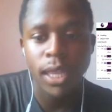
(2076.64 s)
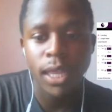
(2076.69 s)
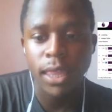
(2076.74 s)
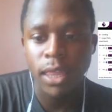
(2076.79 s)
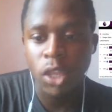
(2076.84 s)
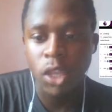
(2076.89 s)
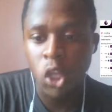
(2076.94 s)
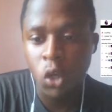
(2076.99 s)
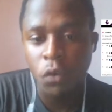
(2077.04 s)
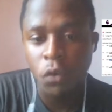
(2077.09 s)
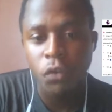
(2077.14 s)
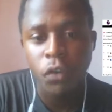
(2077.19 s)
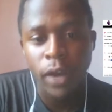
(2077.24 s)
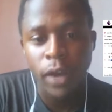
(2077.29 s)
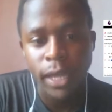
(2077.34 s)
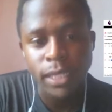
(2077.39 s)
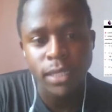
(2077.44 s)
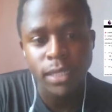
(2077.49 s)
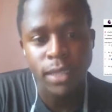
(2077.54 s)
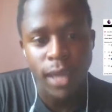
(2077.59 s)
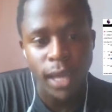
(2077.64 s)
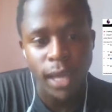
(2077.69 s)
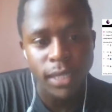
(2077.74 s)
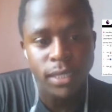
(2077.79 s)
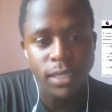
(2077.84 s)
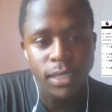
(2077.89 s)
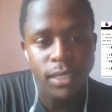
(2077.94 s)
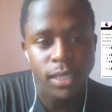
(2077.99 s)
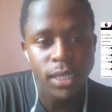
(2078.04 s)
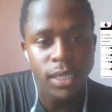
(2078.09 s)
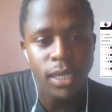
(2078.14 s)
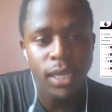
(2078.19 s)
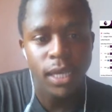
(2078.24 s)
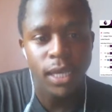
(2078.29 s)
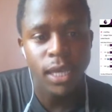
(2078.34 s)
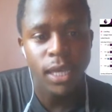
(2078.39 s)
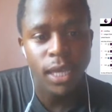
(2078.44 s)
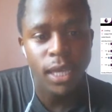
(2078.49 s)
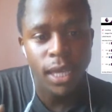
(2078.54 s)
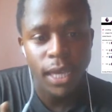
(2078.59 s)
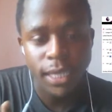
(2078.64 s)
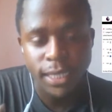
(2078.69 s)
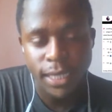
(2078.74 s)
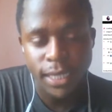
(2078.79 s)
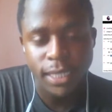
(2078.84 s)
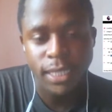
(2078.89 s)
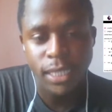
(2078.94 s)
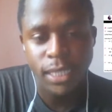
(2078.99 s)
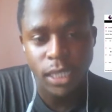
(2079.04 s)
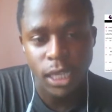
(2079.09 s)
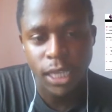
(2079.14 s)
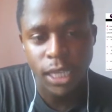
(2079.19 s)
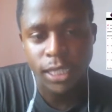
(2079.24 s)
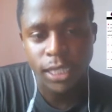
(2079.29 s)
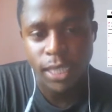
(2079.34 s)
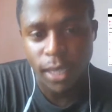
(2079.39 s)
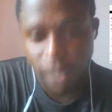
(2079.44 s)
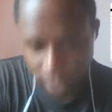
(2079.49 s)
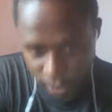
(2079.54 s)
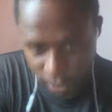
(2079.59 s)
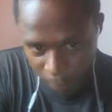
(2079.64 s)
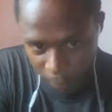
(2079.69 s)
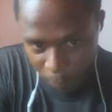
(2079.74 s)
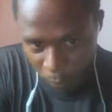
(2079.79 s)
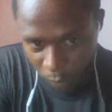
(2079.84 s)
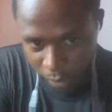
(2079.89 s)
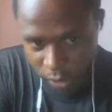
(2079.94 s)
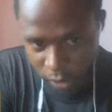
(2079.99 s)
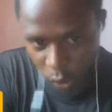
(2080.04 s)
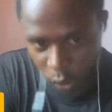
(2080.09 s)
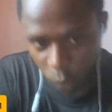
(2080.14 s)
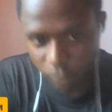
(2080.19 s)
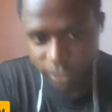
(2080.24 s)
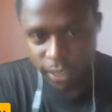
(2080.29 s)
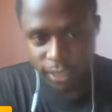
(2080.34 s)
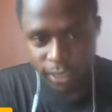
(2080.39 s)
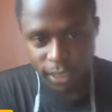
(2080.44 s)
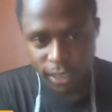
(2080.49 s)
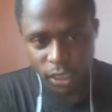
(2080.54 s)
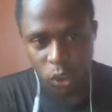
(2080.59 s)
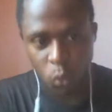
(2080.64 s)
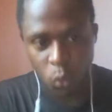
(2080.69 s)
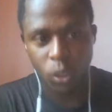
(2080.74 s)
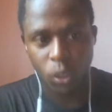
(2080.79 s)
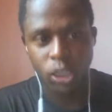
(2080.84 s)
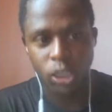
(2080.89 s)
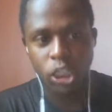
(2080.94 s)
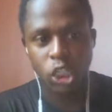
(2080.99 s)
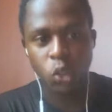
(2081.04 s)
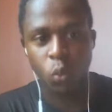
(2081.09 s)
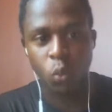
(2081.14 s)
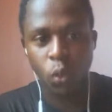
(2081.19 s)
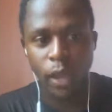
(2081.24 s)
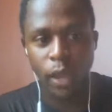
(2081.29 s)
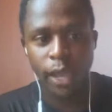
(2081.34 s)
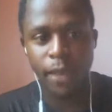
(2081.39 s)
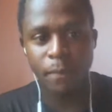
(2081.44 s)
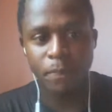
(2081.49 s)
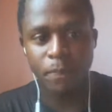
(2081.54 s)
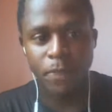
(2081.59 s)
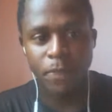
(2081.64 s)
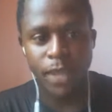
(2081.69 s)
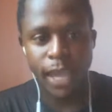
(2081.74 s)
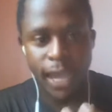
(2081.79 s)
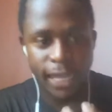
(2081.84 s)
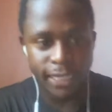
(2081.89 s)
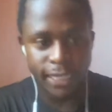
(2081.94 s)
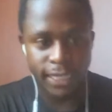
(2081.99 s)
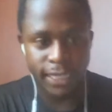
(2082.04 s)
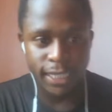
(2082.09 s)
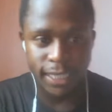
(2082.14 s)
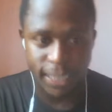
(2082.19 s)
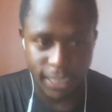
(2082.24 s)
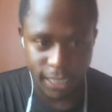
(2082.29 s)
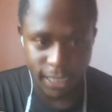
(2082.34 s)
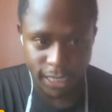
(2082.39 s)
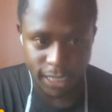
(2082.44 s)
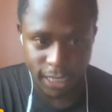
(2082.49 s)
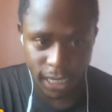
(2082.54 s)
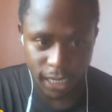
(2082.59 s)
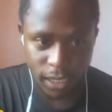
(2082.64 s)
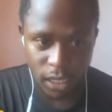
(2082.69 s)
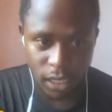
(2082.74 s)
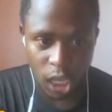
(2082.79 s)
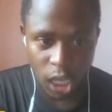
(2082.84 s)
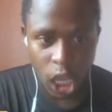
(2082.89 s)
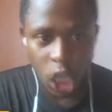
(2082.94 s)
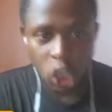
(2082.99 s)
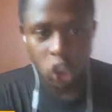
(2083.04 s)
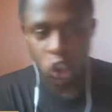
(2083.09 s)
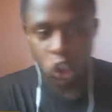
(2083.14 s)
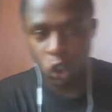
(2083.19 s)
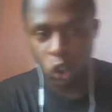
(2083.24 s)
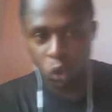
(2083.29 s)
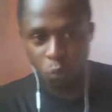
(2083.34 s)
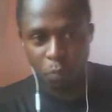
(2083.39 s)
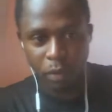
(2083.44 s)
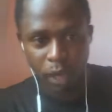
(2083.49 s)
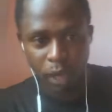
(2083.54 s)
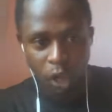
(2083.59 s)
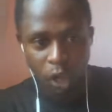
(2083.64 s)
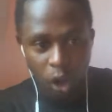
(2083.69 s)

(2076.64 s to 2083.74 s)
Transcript: you find that it's a point or it's a situation where a decision should be